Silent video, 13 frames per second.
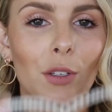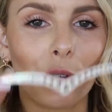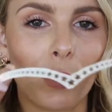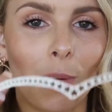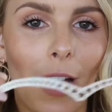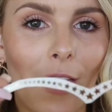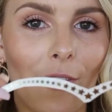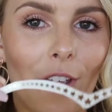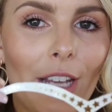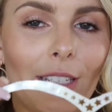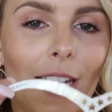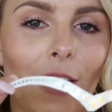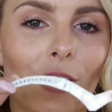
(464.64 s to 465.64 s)
To apply the
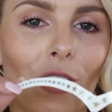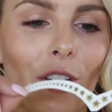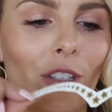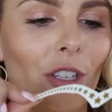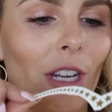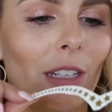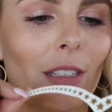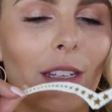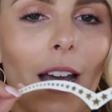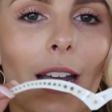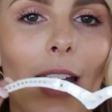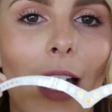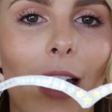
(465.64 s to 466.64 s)
face tattoos, you need to
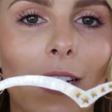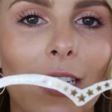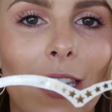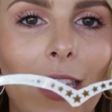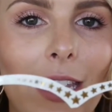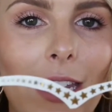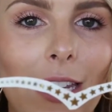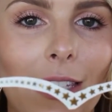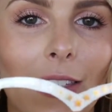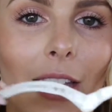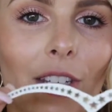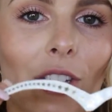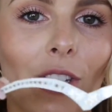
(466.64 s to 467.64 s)
cut out the
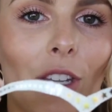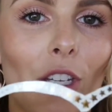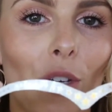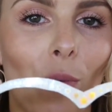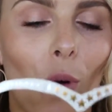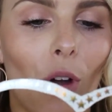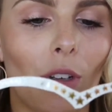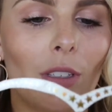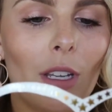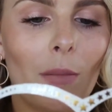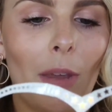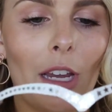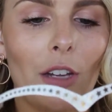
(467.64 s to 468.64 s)
section that you want
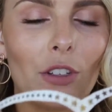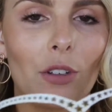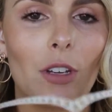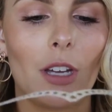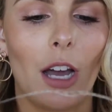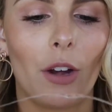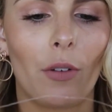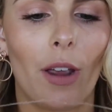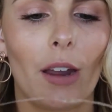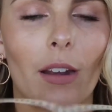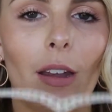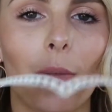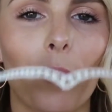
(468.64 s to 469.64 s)
and make sure you cut
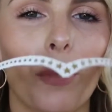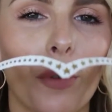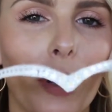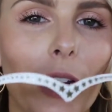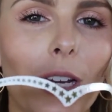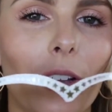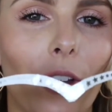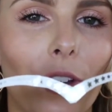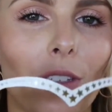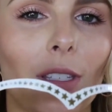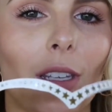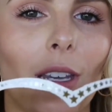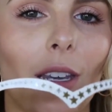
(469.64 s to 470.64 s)
around it pretty
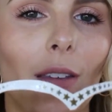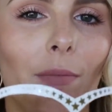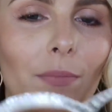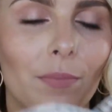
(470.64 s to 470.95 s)
closely.